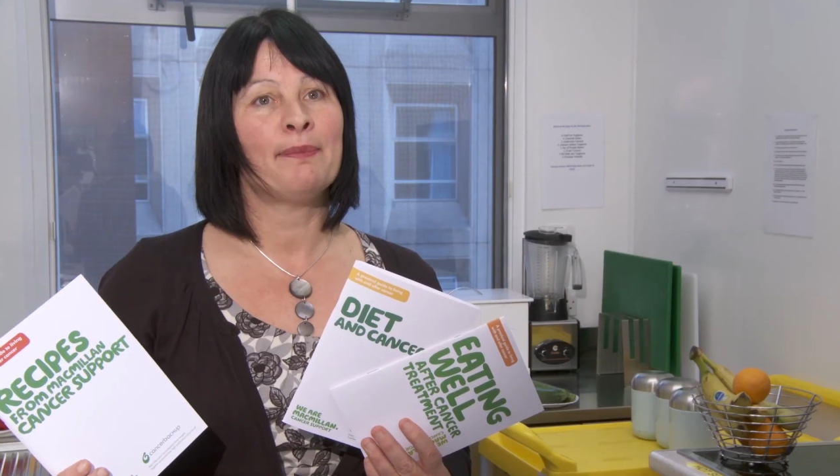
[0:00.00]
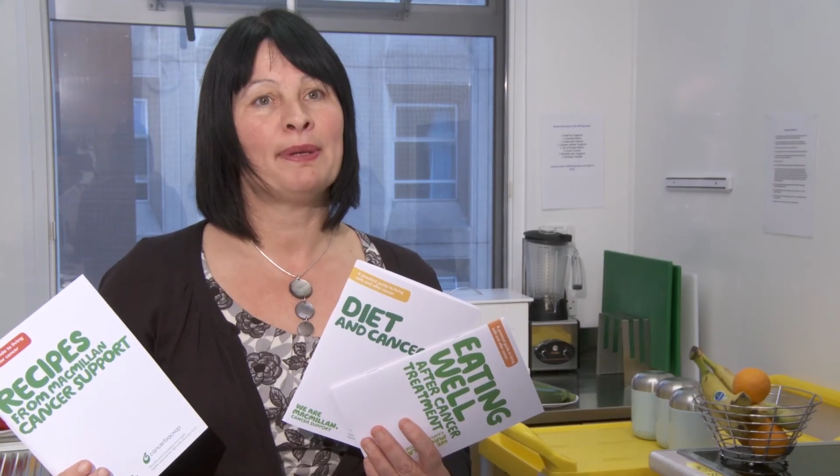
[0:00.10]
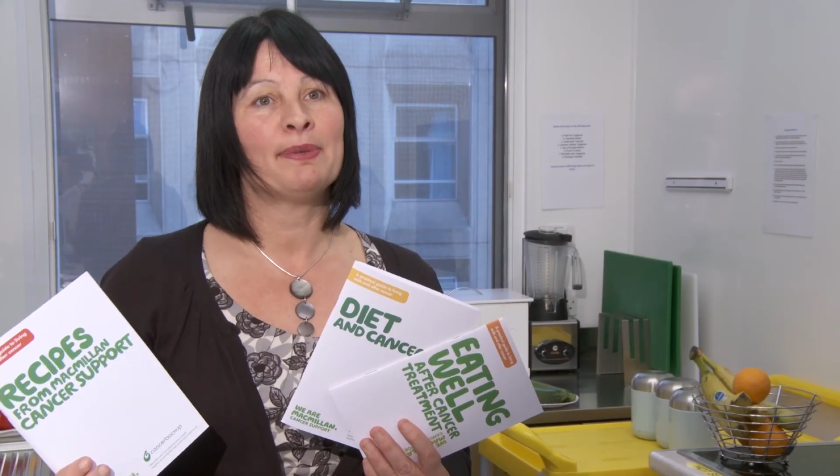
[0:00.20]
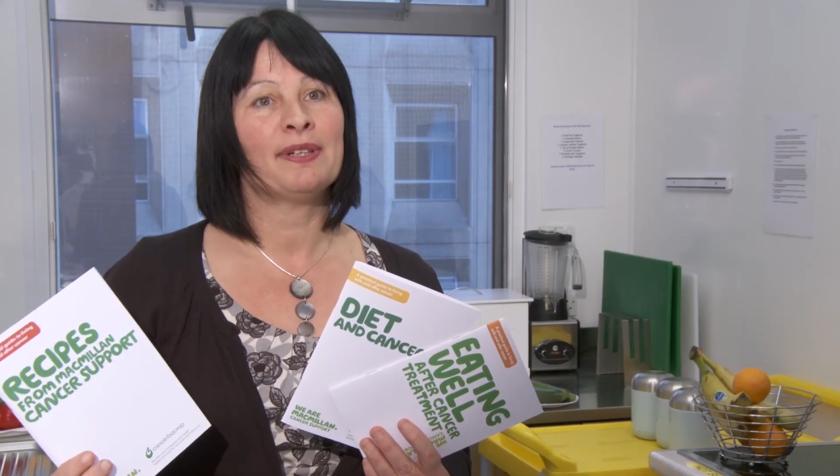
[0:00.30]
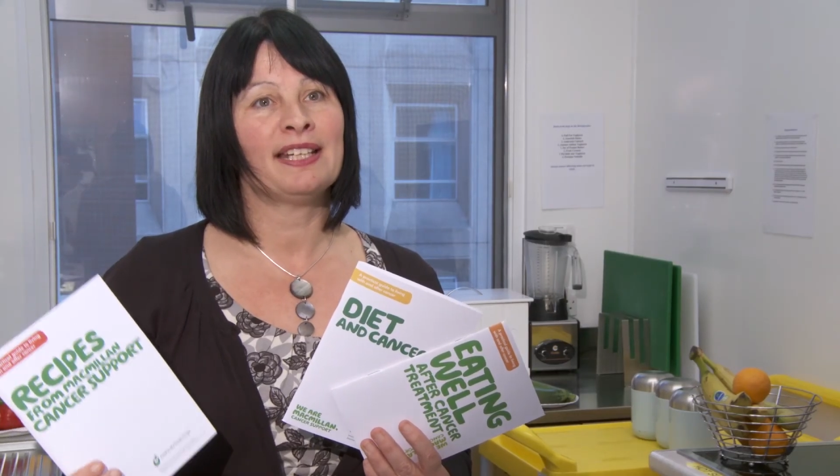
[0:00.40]

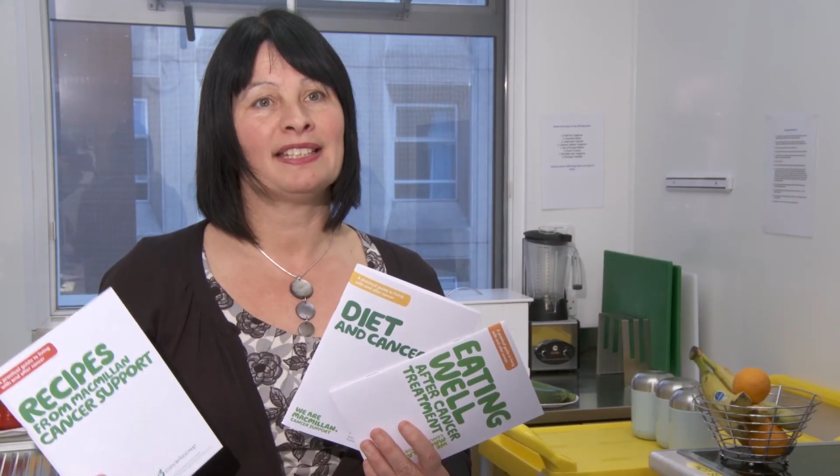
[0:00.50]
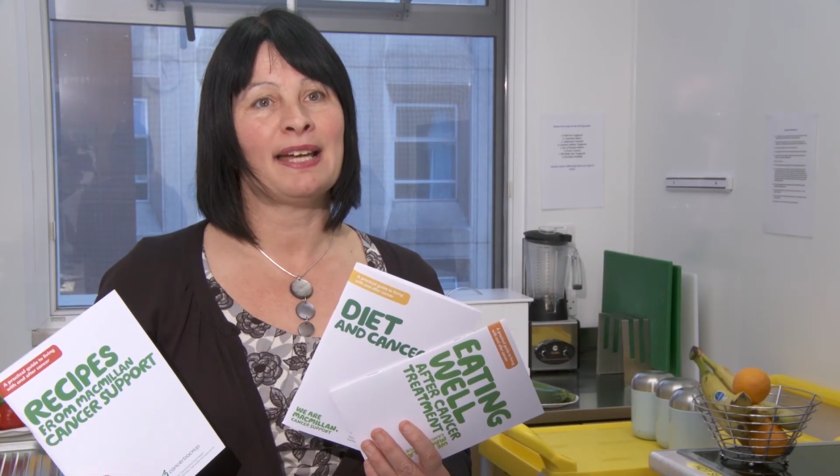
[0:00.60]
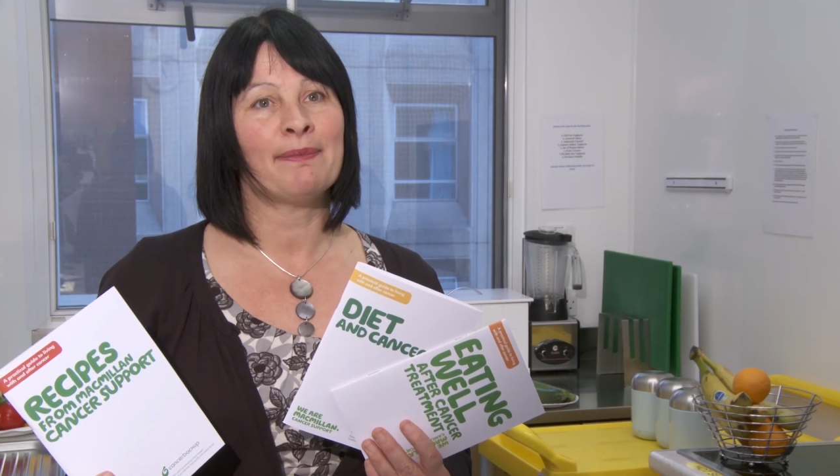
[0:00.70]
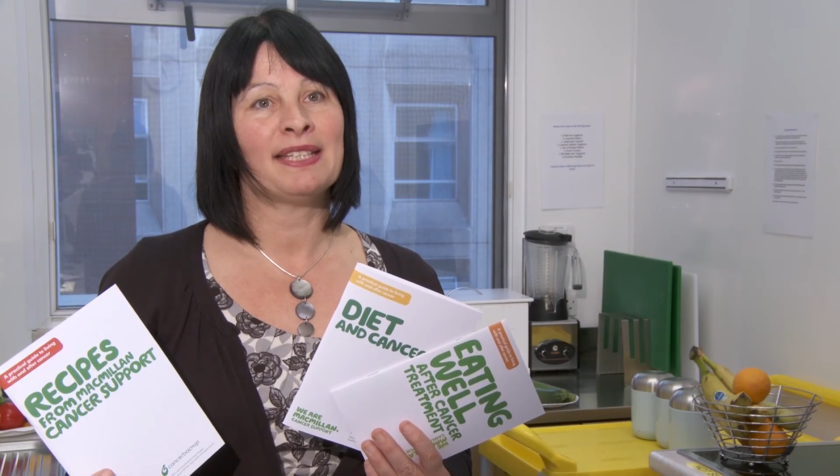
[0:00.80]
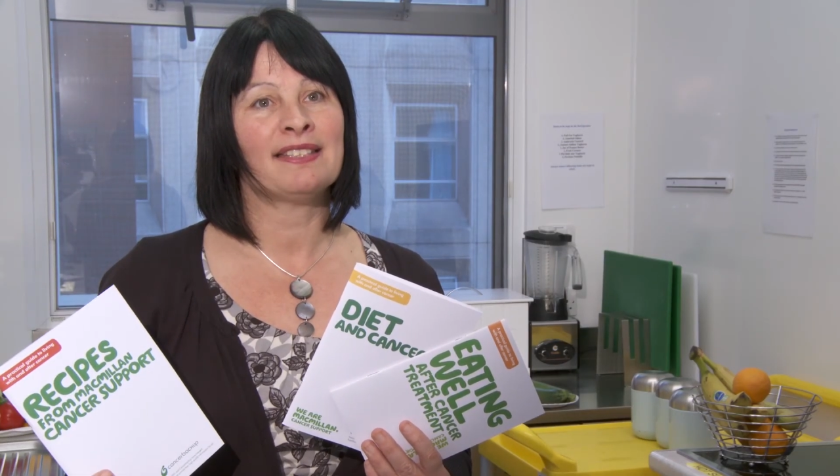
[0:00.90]
people can
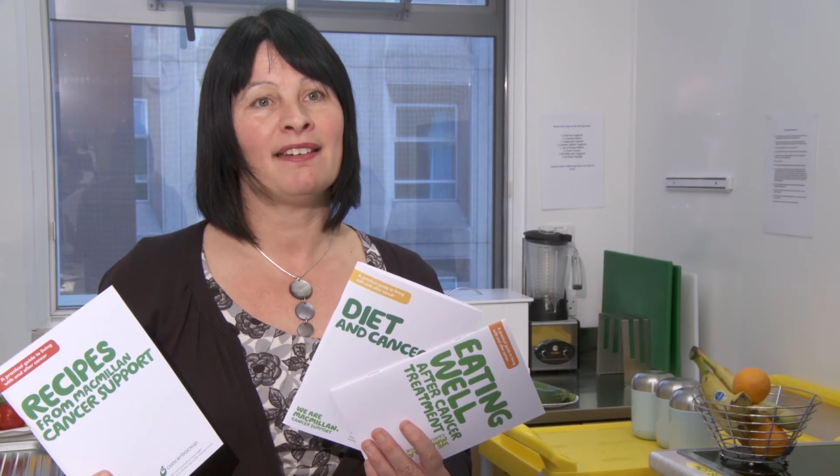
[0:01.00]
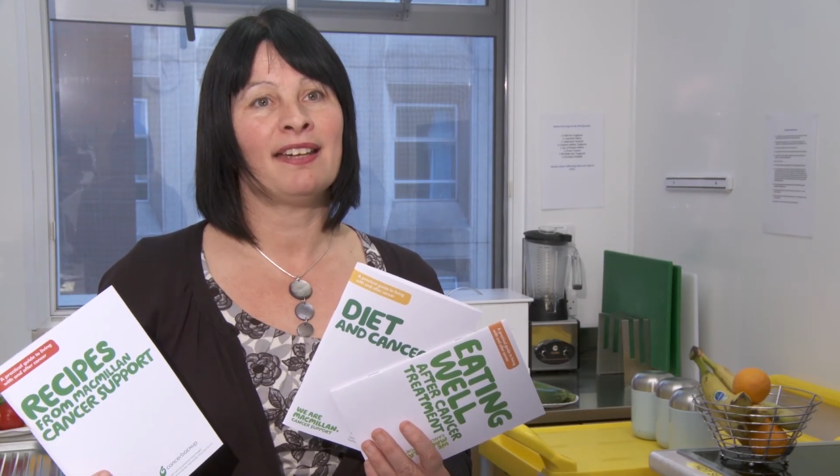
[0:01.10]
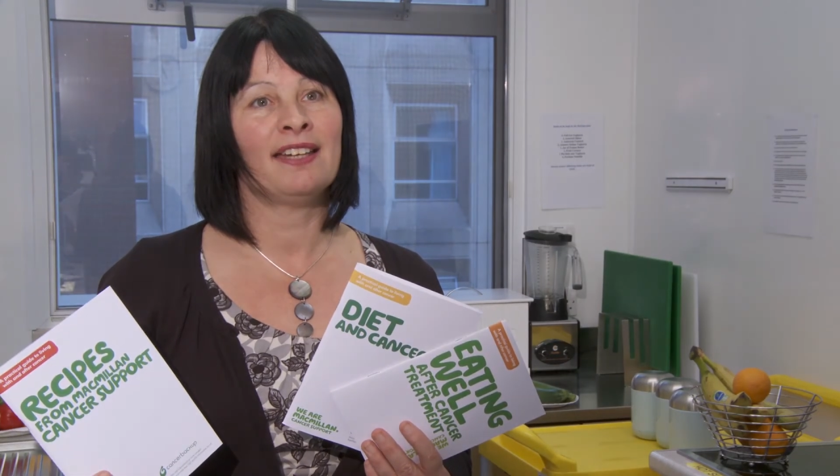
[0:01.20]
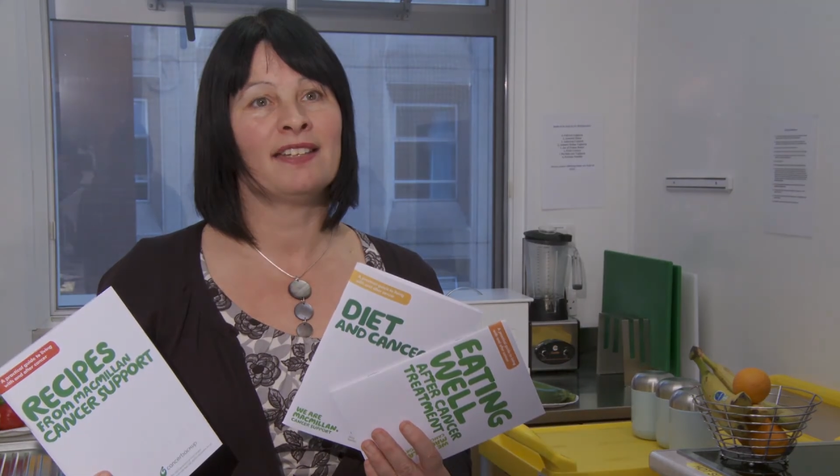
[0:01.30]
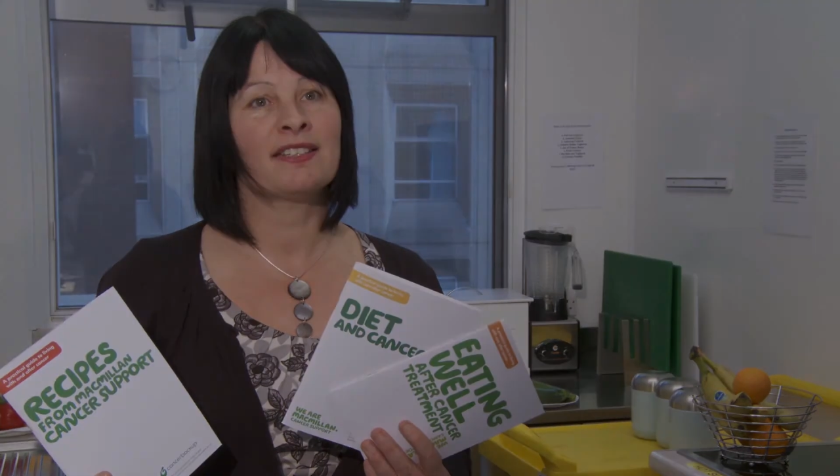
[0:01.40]
adapt their
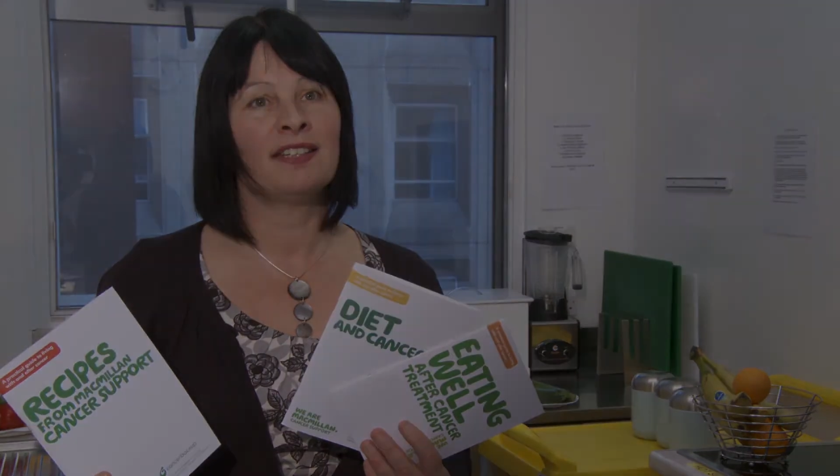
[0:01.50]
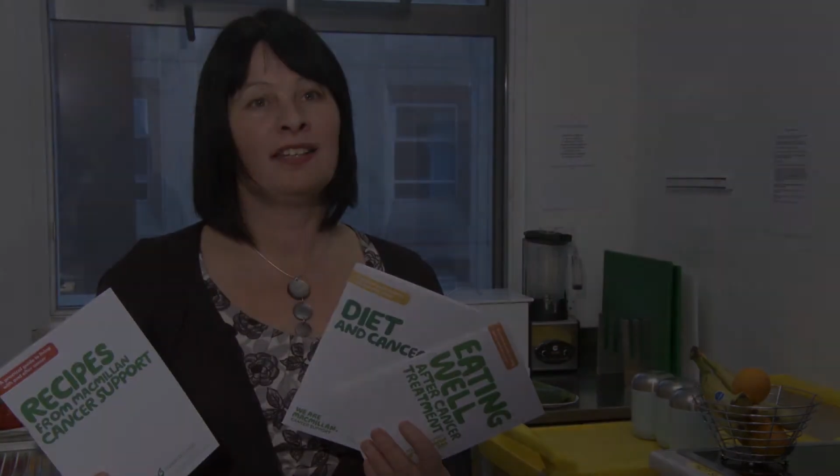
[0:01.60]
diet.